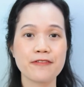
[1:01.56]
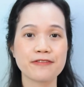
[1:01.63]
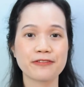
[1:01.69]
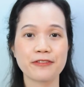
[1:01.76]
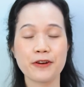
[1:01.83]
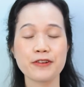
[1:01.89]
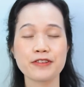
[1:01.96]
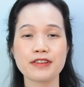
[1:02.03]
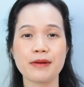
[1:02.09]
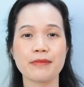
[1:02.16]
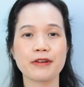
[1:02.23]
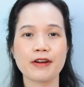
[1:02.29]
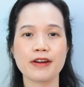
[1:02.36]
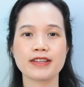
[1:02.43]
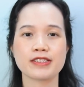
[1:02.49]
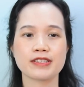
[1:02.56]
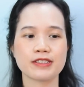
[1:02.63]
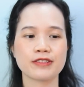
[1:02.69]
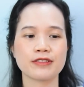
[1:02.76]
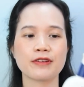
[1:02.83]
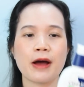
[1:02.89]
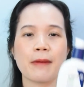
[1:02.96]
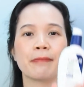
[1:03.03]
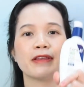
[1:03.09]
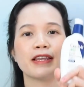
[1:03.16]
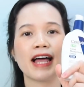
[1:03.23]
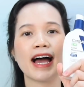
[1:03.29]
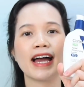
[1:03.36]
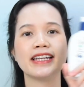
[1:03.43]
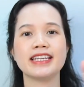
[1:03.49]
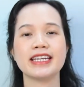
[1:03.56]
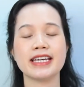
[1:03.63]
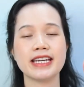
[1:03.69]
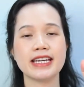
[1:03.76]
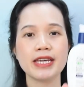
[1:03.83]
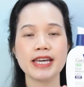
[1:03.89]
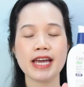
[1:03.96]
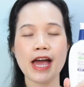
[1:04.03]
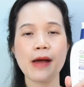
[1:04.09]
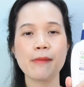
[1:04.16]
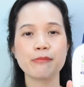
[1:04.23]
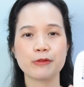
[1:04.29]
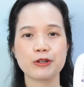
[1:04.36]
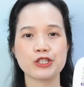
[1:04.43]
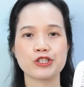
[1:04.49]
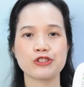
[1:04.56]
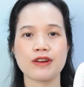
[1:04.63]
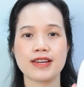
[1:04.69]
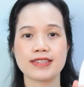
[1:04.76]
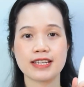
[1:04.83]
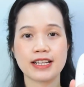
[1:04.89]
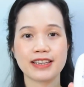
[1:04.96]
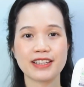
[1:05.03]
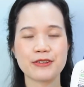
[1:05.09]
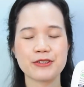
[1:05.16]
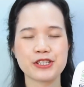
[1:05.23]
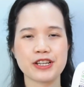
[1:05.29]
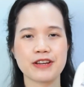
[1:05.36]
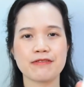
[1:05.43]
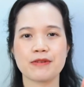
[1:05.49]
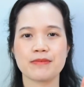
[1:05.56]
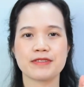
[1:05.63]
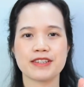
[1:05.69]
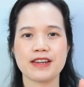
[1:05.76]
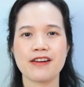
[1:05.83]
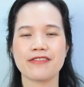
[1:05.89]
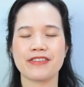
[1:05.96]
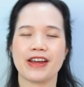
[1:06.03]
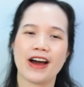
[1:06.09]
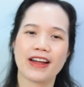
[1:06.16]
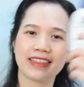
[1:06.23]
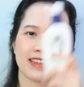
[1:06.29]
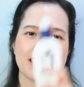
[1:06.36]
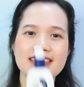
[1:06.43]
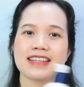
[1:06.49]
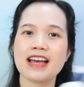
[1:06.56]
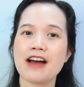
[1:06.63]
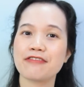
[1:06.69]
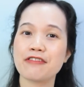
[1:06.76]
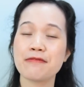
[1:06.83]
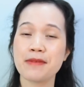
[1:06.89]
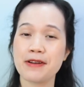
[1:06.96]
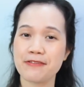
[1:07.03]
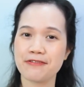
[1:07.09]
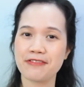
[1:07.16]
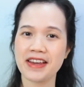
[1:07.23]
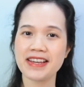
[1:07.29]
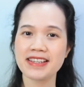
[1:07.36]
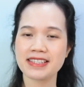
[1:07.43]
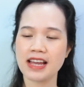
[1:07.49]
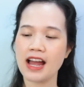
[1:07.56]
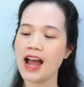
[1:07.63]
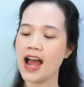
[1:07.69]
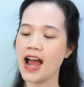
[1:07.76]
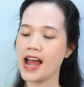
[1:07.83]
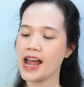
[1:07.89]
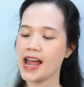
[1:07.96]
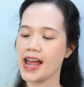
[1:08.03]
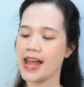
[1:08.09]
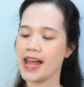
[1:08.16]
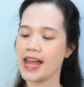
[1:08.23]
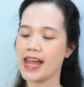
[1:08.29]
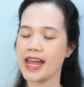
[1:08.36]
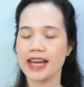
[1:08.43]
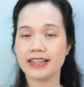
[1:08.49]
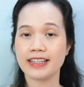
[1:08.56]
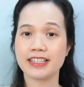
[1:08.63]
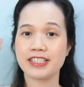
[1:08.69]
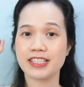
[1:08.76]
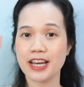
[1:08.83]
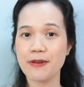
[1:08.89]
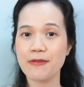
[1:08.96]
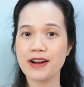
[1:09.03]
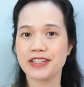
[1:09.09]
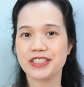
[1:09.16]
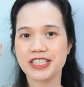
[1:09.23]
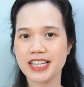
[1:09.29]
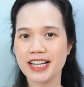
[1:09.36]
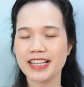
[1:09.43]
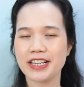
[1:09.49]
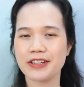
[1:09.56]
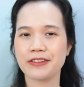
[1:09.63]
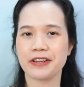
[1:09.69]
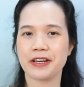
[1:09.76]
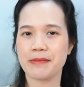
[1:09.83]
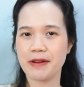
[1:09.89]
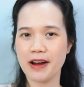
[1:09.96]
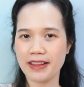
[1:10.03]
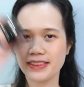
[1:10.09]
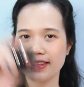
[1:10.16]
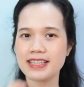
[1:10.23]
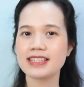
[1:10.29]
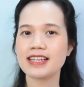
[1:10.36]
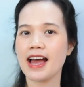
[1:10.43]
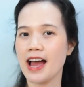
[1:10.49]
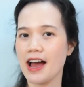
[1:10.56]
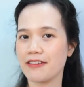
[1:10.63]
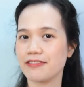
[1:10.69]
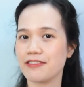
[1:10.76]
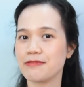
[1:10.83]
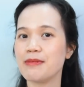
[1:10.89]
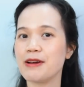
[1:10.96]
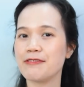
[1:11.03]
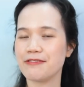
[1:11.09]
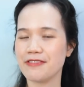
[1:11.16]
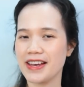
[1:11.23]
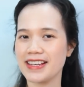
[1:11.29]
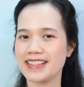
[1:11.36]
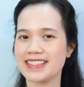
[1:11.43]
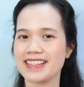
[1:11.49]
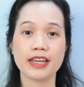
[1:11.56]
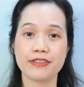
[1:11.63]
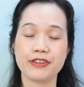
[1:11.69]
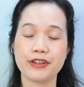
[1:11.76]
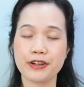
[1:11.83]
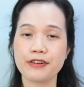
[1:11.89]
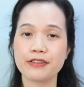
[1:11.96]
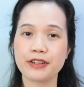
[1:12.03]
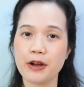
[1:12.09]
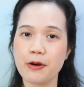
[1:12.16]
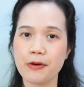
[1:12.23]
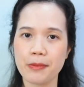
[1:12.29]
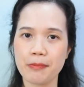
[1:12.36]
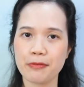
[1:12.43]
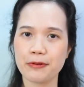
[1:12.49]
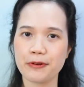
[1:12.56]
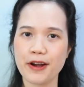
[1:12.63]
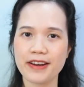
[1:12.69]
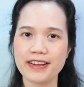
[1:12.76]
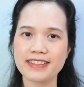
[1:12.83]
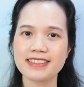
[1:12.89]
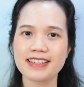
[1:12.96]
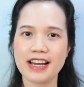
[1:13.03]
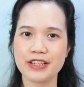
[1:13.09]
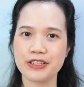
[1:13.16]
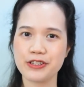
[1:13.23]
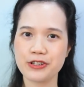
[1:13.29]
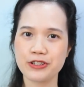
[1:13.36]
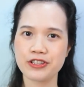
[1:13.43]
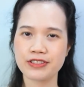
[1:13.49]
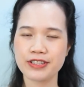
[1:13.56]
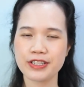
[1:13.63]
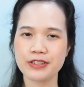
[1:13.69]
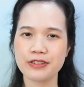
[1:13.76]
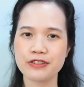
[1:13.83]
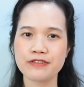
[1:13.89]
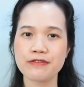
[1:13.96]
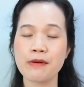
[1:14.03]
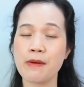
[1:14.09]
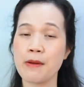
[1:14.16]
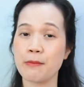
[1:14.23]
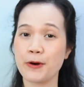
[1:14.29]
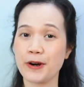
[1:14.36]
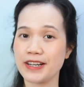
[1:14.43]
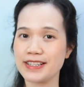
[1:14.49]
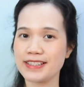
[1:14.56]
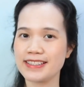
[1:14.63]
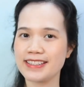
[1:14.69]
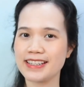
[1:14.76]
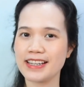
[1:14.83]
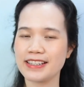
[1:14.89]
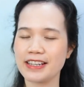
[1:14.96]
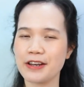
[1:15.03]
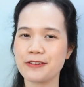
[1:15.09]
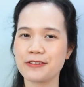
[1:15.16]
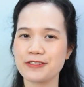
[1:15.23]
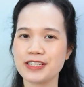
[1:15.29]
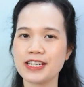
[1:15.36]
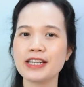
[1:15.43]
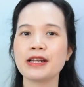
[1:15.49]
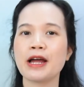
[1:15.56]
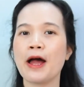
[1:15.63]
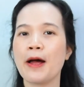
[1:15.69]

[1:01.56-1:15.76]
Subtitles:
First, I'm going to apply the PM Moisturizing Lotion from Cerave on this half of my face and the J.One Jelly Cream on this half of my face. If you don't know what products I usually use for my morning skincare routine,